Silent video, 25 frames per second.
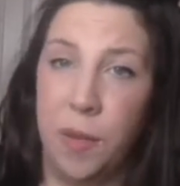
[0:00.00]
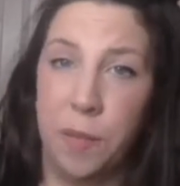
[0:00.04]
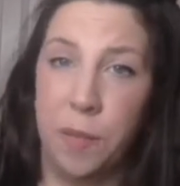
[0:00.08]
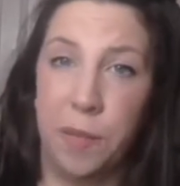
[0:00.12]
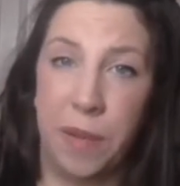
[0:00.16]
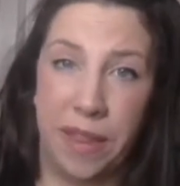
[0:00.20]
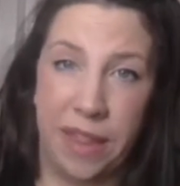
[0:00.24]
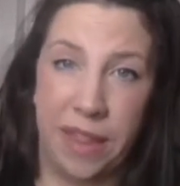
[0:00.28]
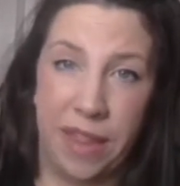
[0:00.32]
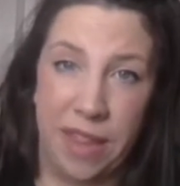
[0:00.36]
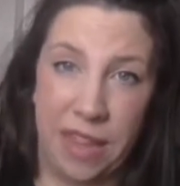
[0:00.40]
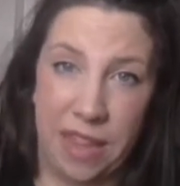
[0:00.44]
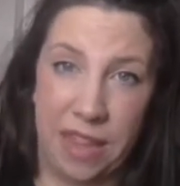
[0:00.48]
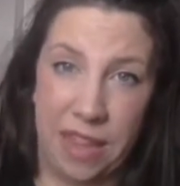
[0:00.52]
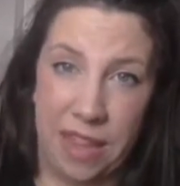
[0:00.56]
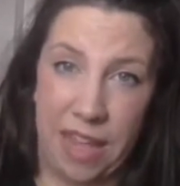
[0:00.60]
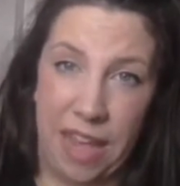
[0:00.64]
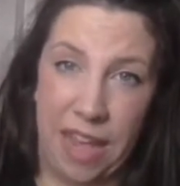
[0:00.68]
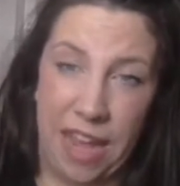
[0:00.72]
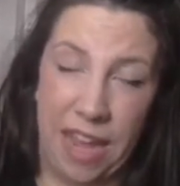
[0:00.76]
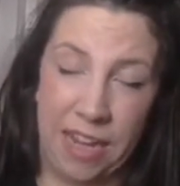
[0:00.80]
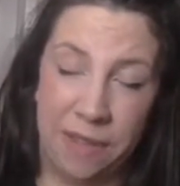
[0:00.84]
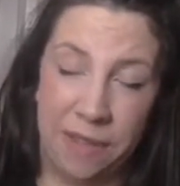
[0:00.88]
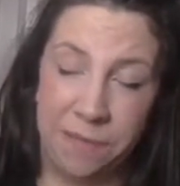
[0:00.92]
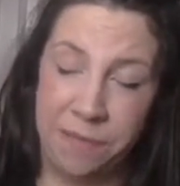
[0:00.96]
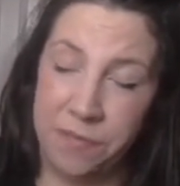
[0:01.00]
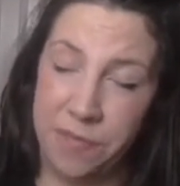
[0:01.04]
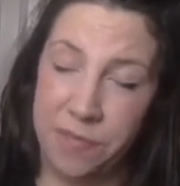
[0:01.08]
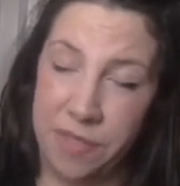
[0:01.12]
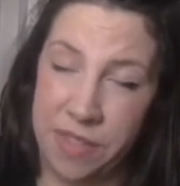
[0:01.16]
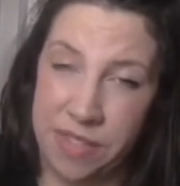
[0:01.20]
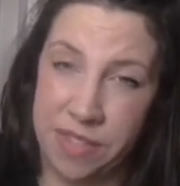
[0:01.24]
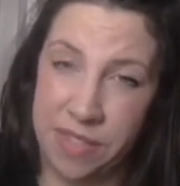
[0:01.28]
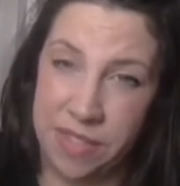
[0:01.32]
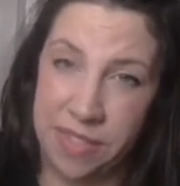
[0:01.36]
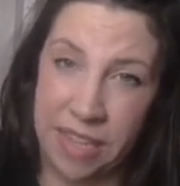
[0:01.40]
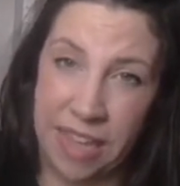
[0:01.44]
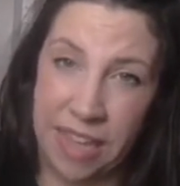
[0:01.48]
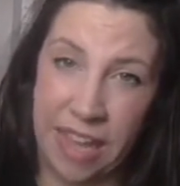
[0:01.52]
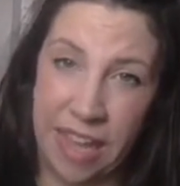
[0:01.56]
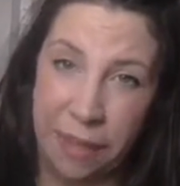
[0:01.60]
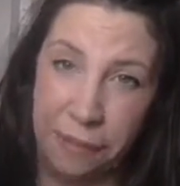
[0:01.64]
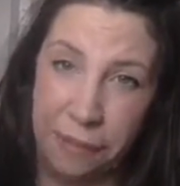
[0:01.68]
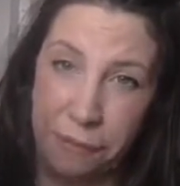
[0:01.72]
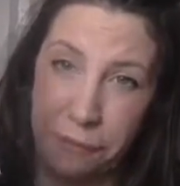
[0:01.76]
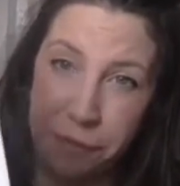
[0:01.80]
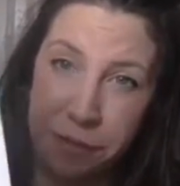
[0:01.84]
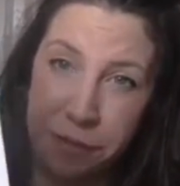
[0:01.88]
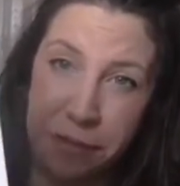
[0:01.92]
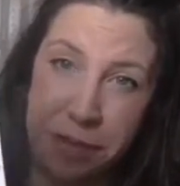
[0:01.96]
But I think, again, this is a
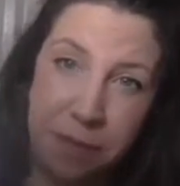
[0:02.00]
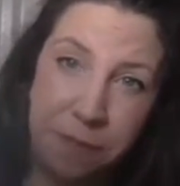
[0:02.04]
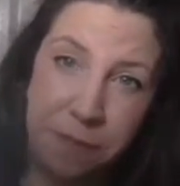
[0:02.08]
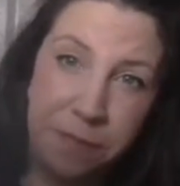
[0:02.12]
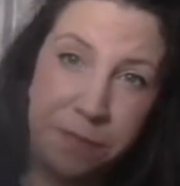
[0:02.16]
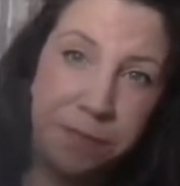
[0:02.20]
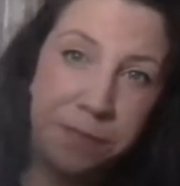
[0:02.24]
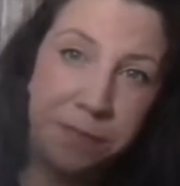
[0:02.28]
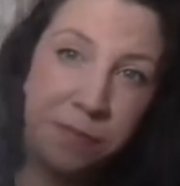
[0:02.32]
gift,